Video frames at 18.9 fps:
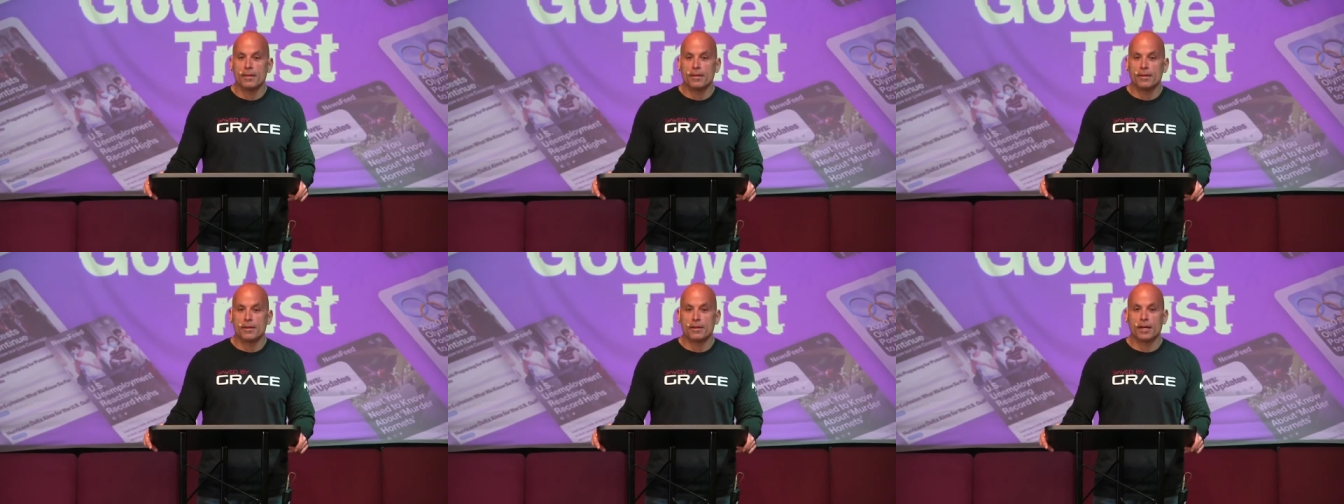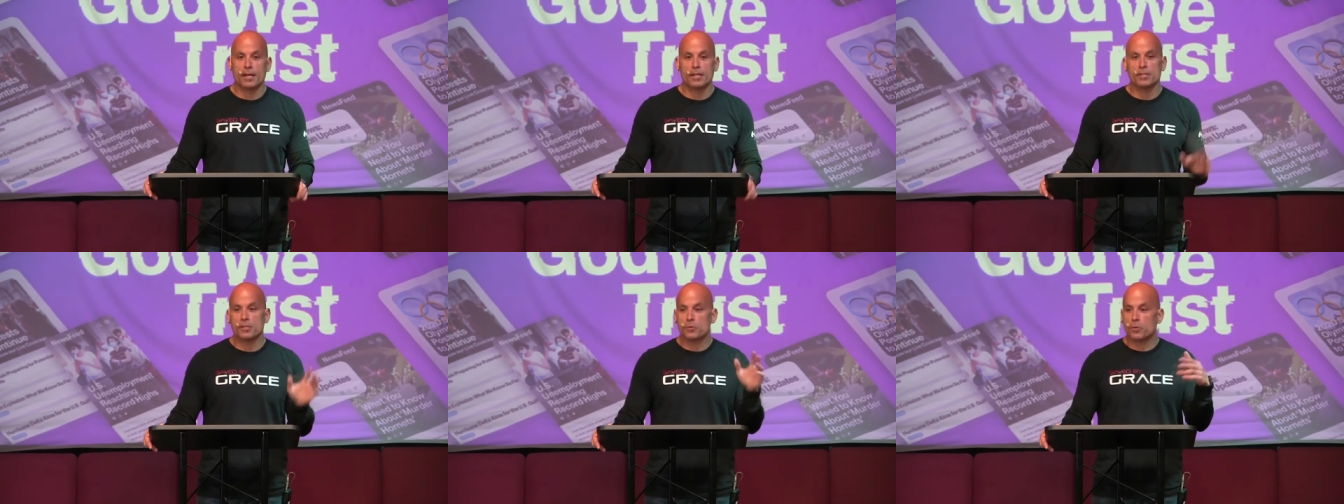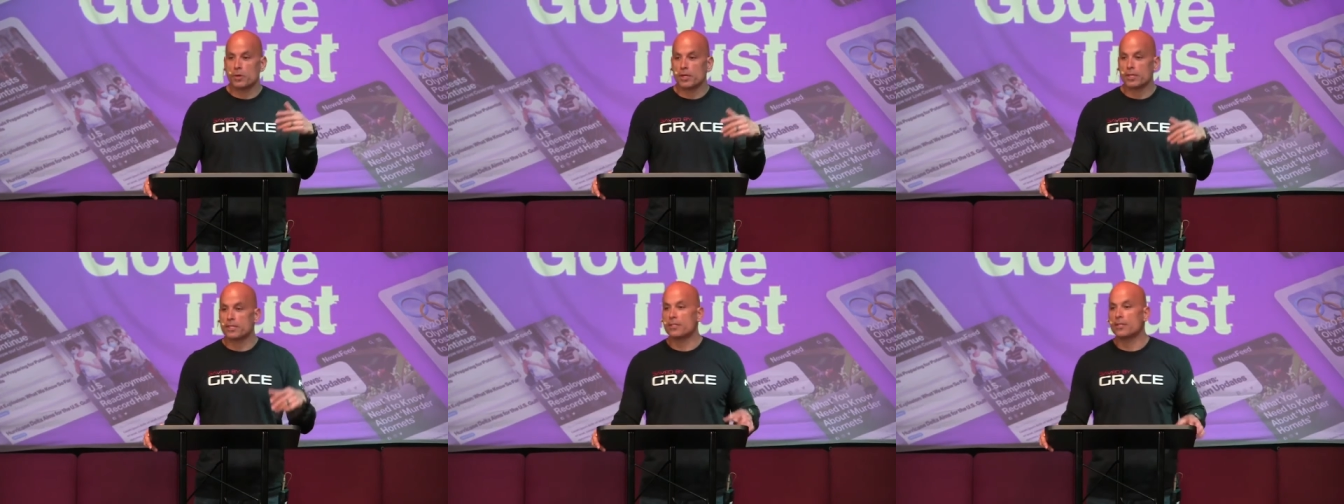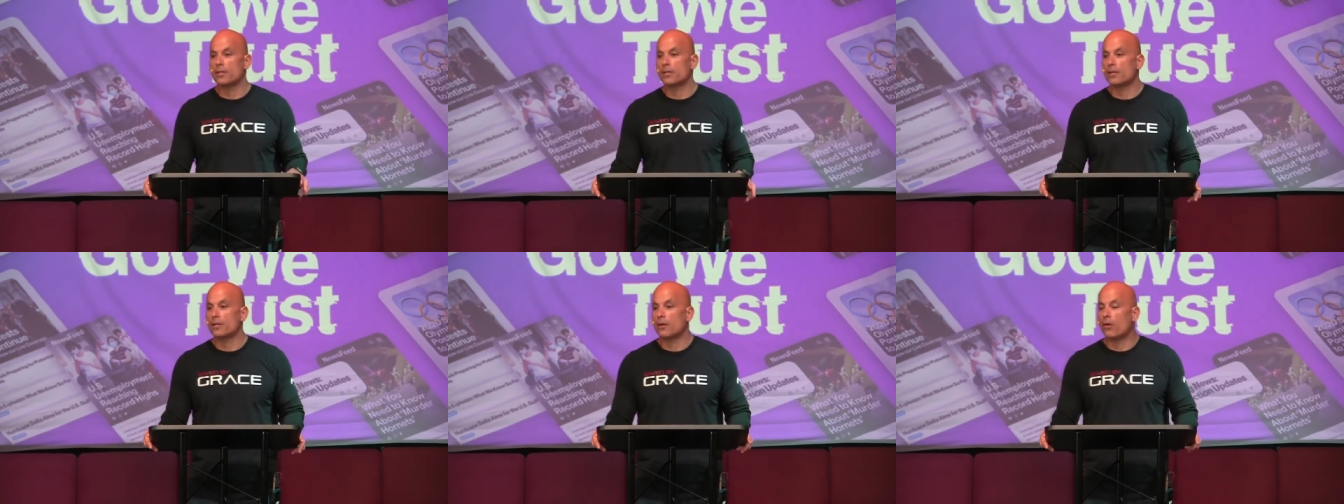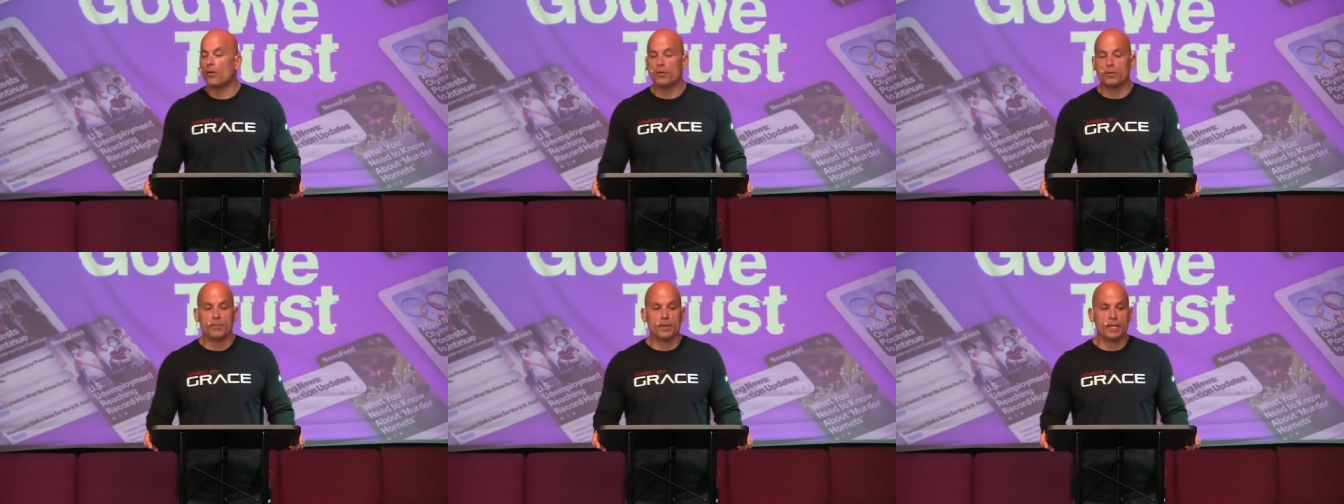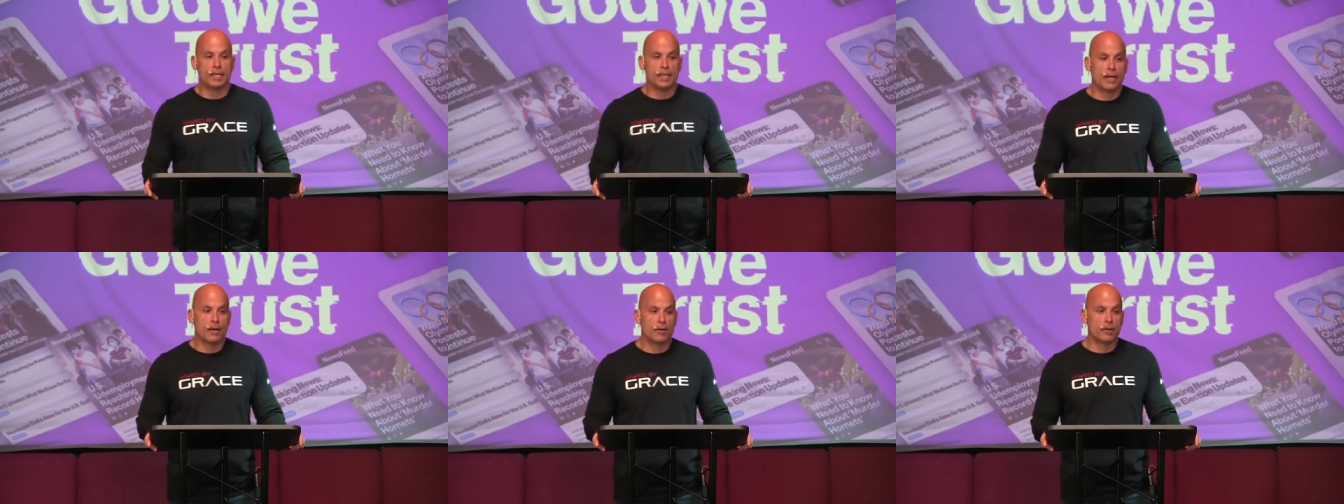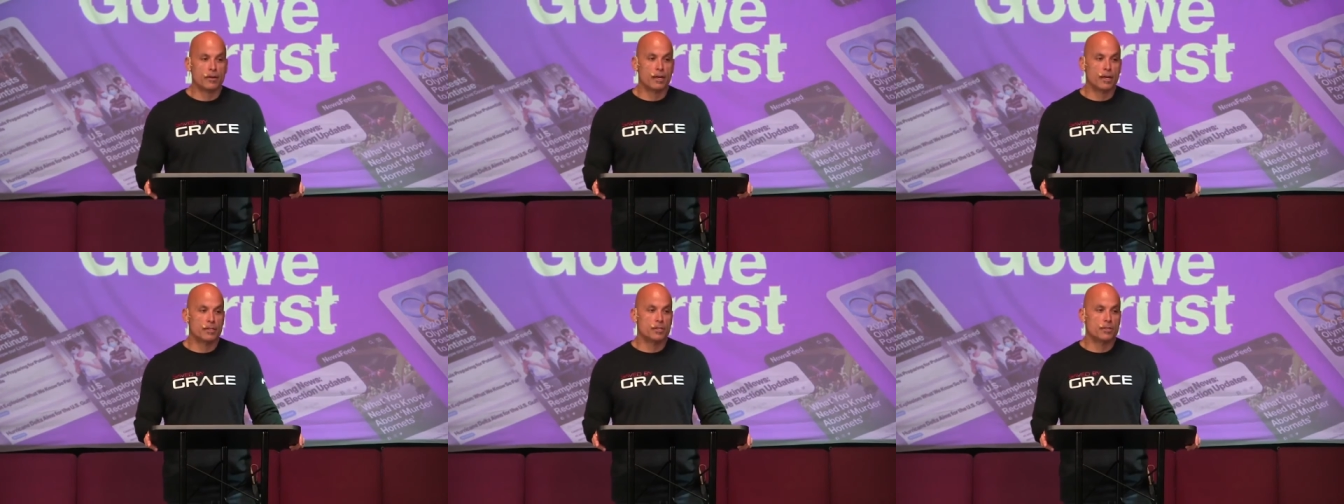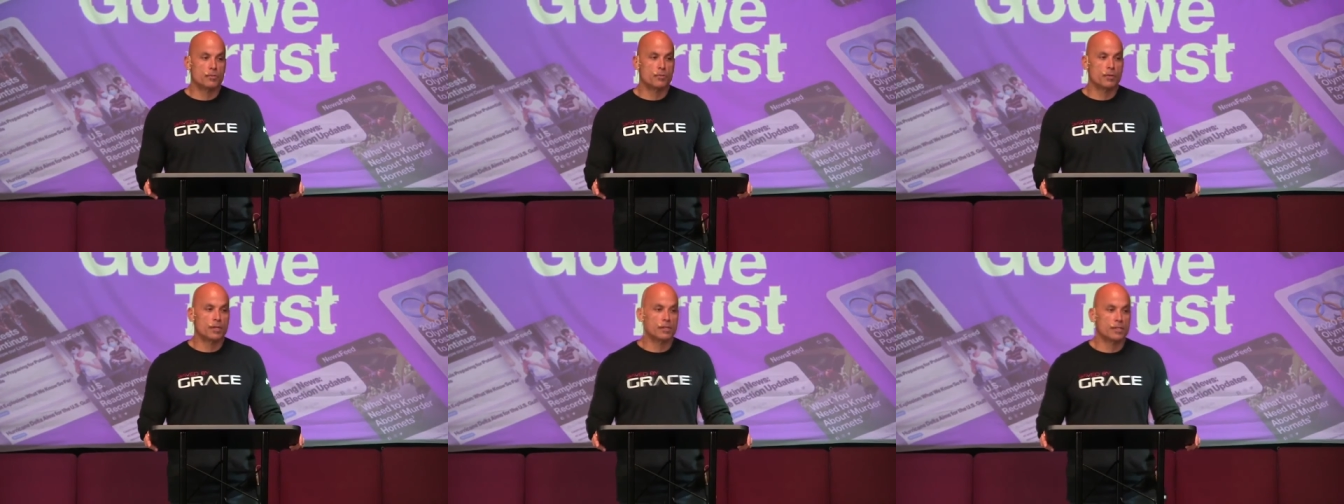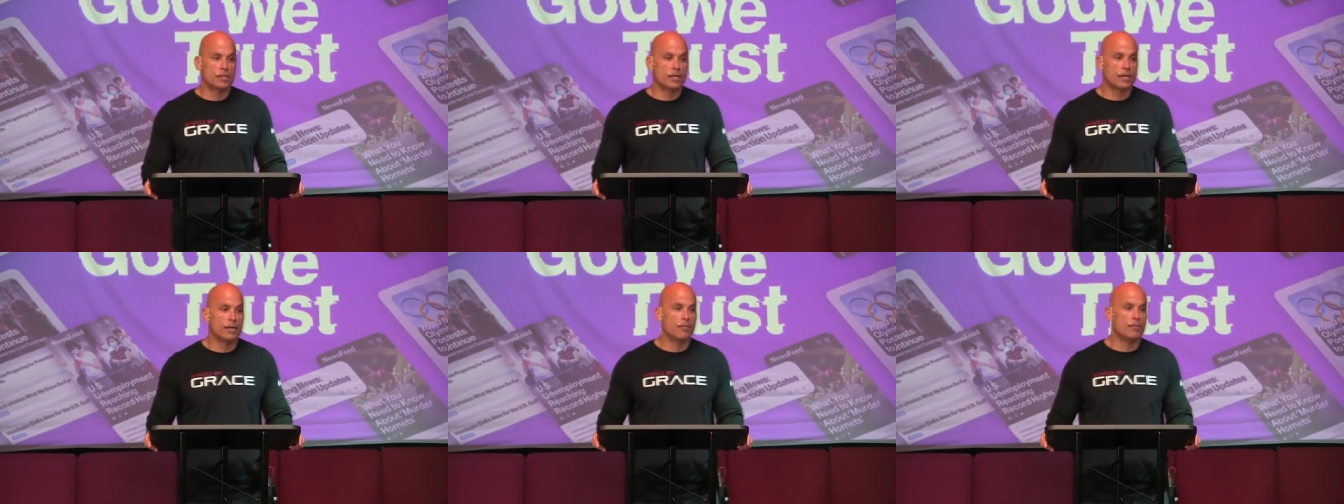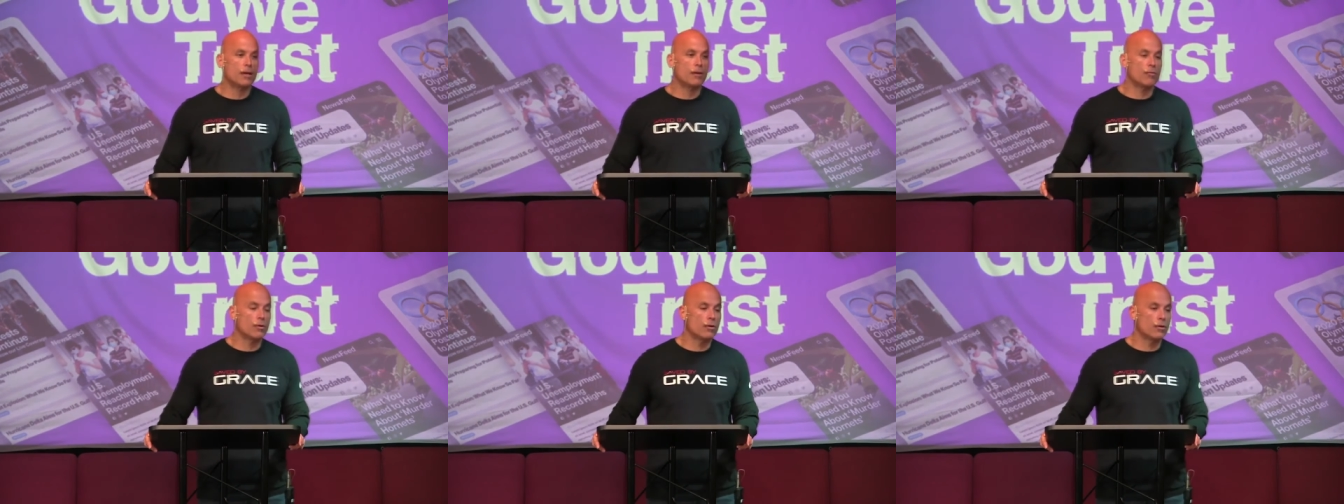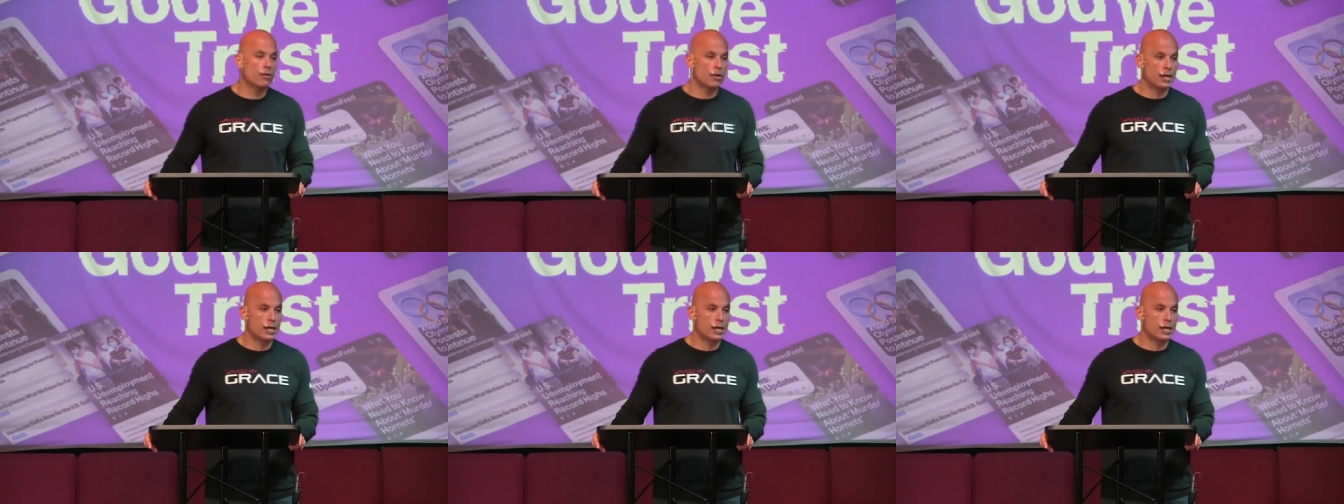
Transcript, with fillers: God just wants to hold me down. God just wants to give me a rule.